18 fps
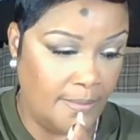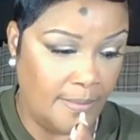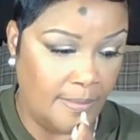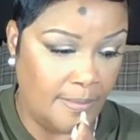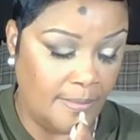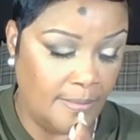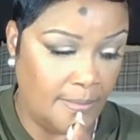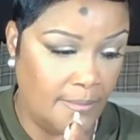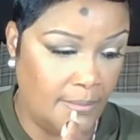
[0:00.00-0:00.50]

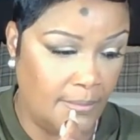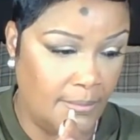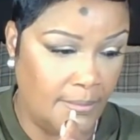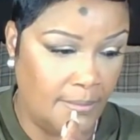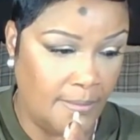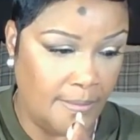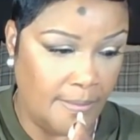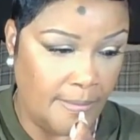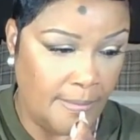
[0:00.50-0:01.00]

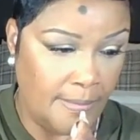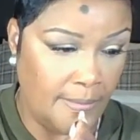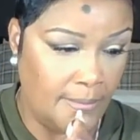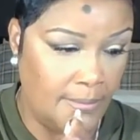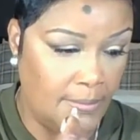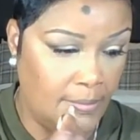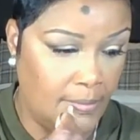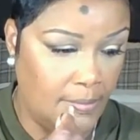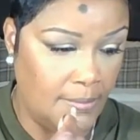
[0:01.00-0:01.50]

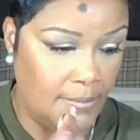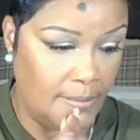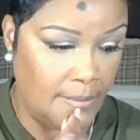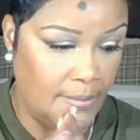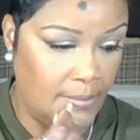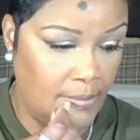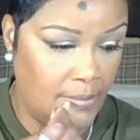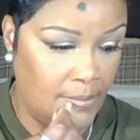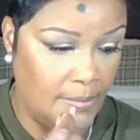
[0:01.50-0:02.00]

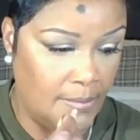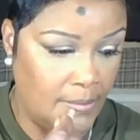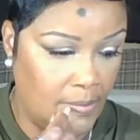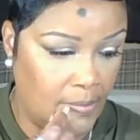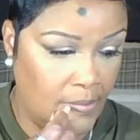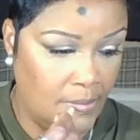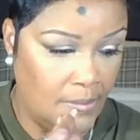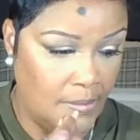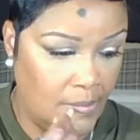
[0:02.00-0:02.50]

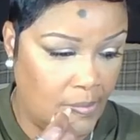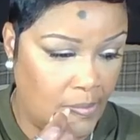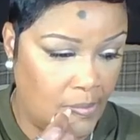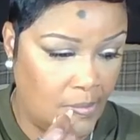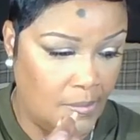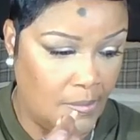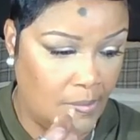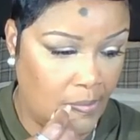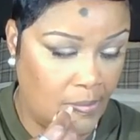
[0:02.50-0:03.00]

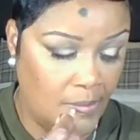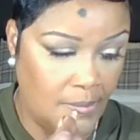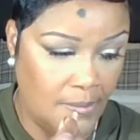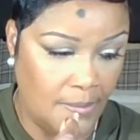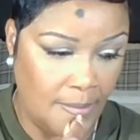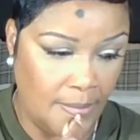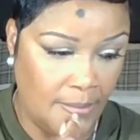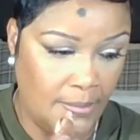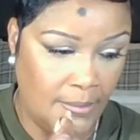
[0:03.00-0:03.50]

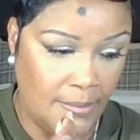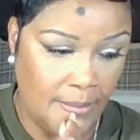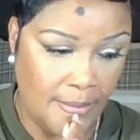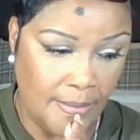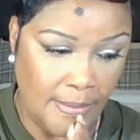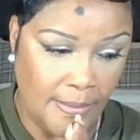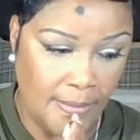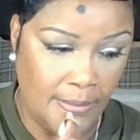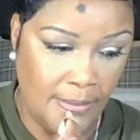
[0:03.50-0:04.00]

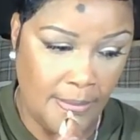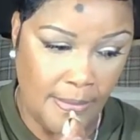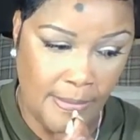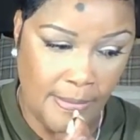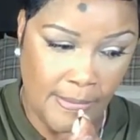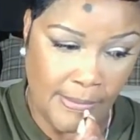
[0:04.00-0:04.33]
[no speech]